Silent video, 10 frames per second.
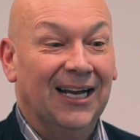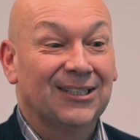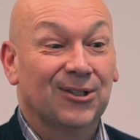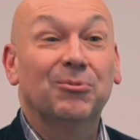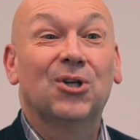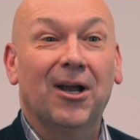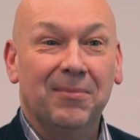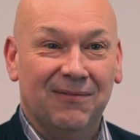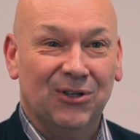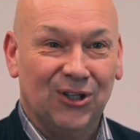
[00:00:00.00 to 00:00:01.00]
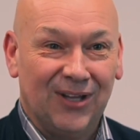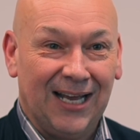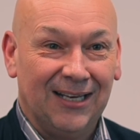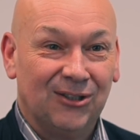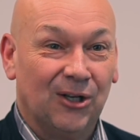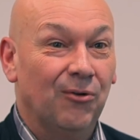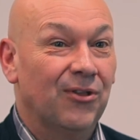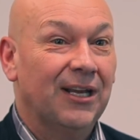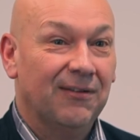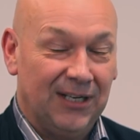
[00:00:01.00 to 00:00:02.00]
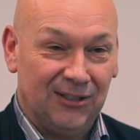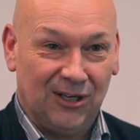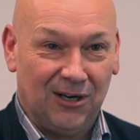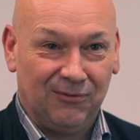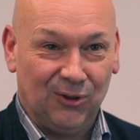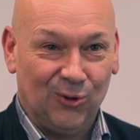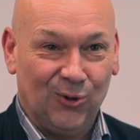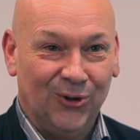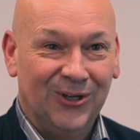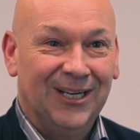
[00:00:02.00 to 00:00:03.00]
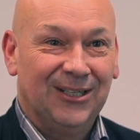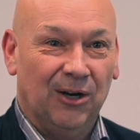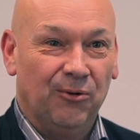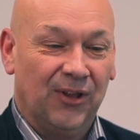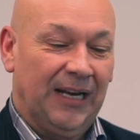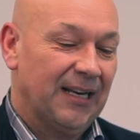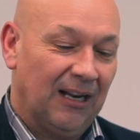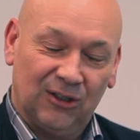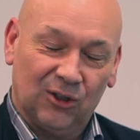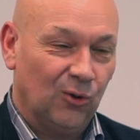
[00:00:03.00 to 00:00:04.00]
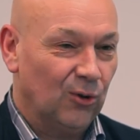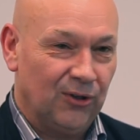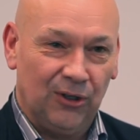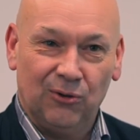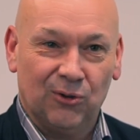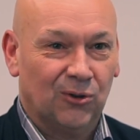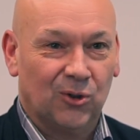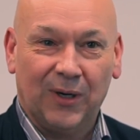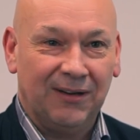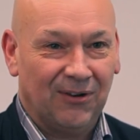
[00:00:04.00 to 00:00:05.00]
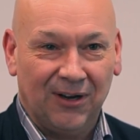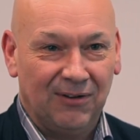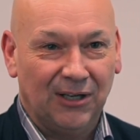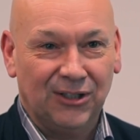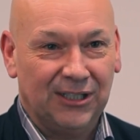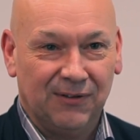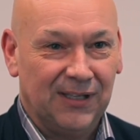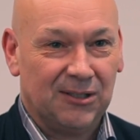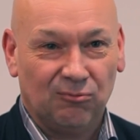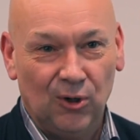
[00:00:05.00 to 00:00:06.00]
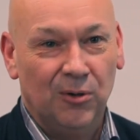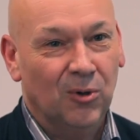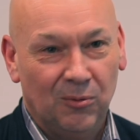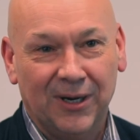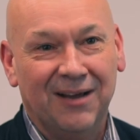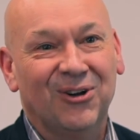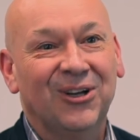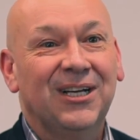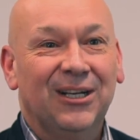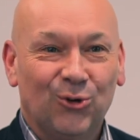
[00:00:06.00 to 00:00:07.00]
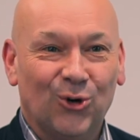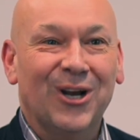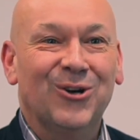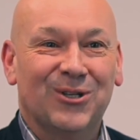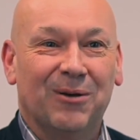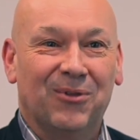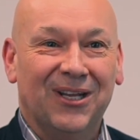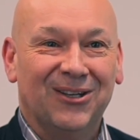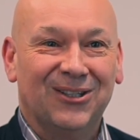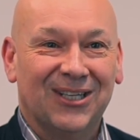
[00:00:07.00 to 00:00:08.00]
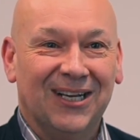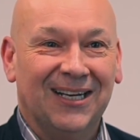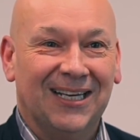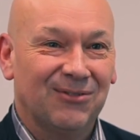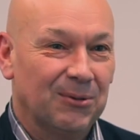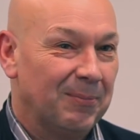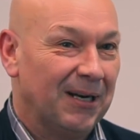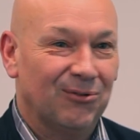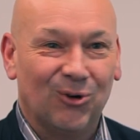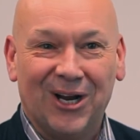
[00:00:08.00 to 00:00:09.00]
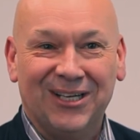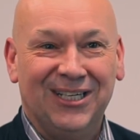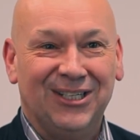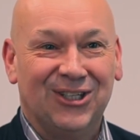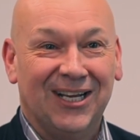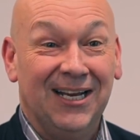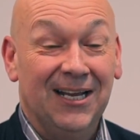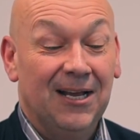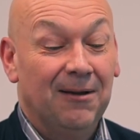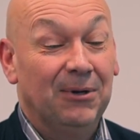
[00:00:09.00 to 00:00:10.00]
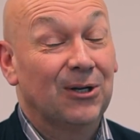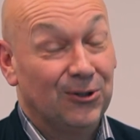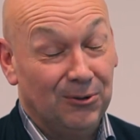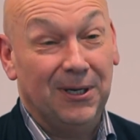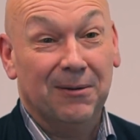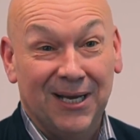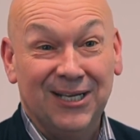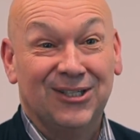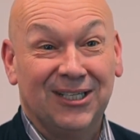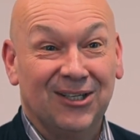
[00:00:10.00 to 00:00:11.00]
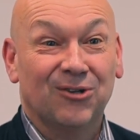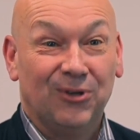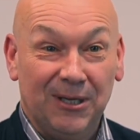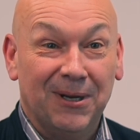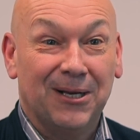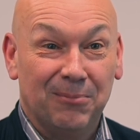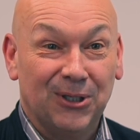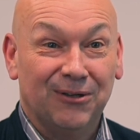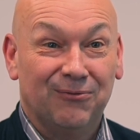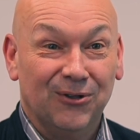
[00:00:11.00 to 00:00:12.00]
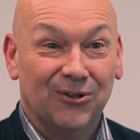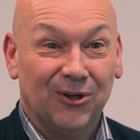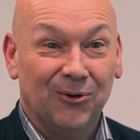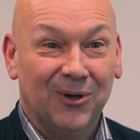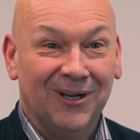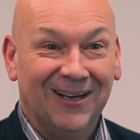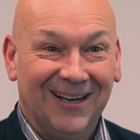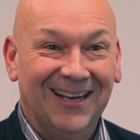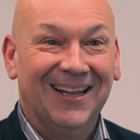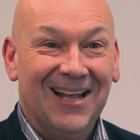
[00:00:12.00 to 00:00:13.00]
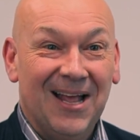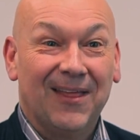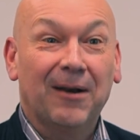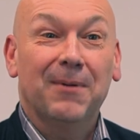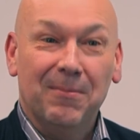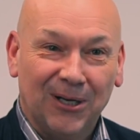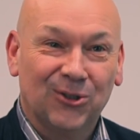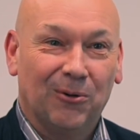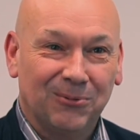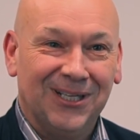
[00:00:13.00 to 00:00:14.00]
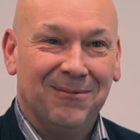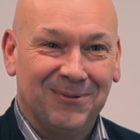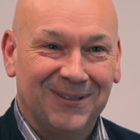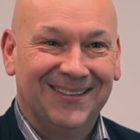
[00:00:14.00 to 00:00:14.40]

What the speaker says: Some time given to that. Don't think of it as an afterthought. Don't think I'll just order the usual 25 lunches for this room or whatever. Try and do something that gives a bit of variety each day, because you'll be amazed it does really make a big difference. So that'd be my top tip.